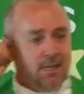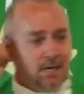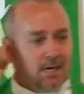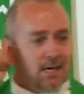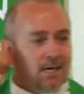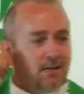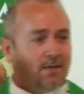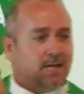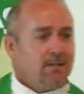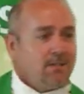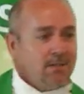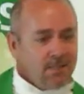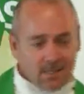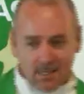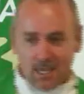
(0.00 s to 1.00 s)
I had
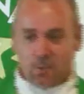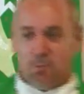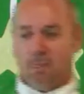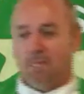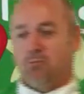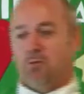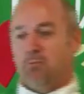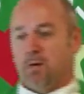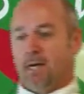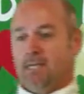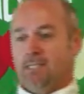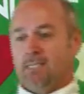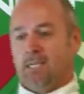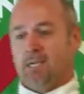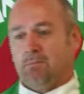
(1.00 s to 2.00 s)
to admit we probably
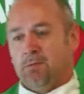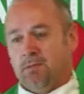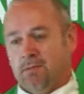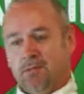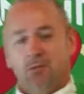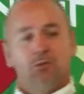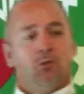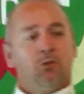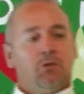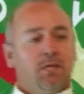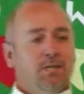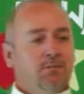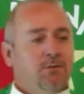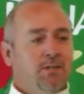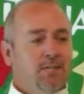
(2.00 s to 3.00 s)
stayed up a little too
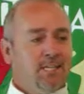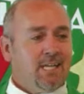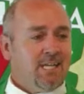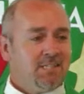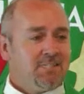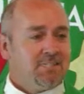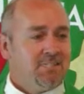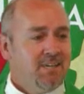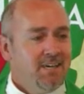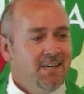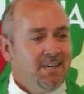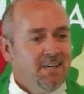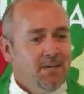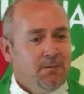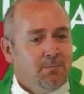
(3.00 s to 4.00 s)
late one of the nights,
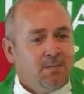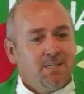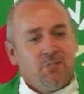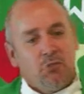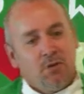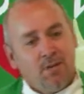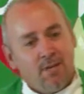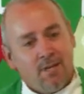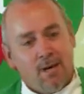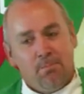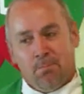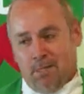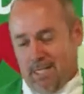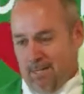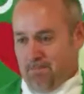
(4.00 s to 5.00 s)
but enjoyed the
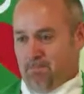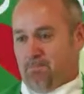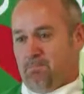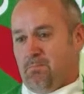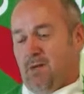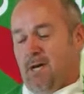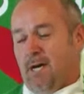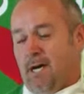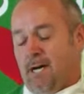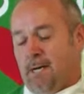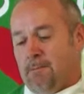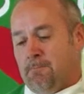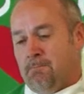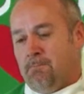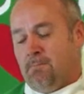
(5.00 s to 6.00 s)
company.
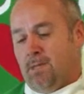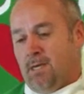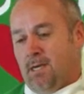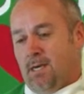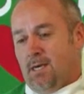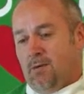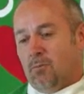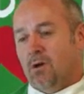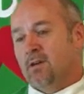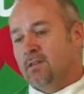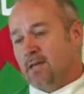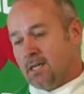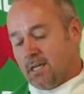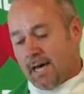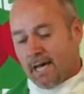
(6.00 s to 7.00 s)
One of
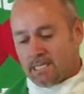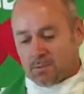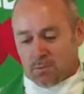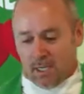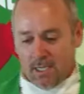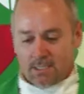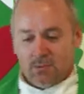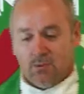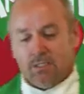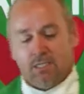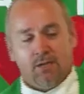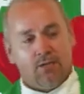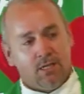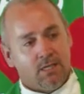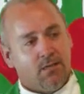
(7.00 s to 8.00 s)
the classmates was
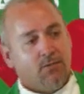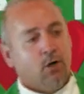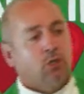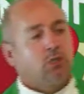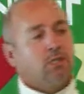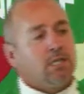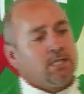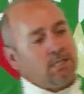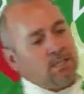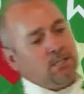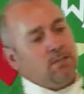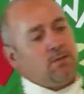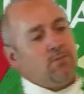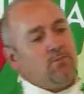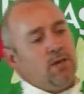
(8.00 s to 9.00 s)
giving a devotion at the
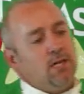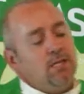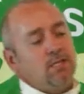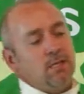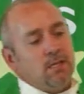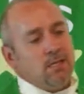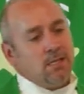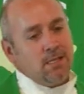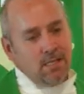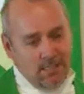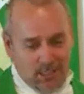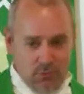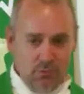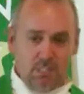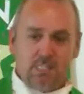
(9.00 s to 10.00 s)
Synod Convention,
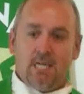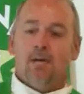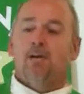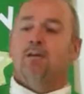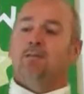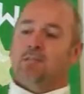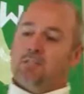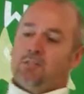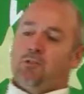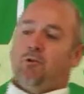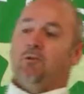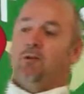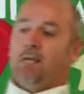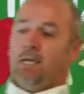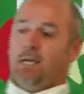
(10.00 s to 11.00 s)
and he was telling the
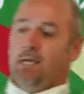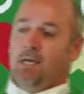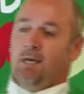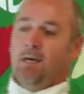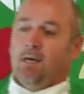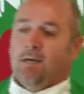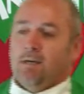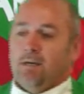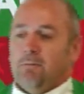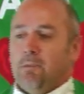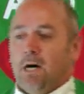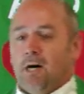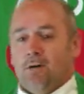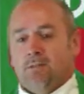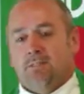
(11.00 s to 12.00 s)
story
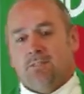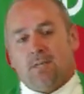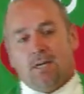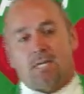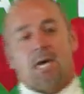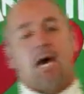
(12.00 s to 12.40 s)
about a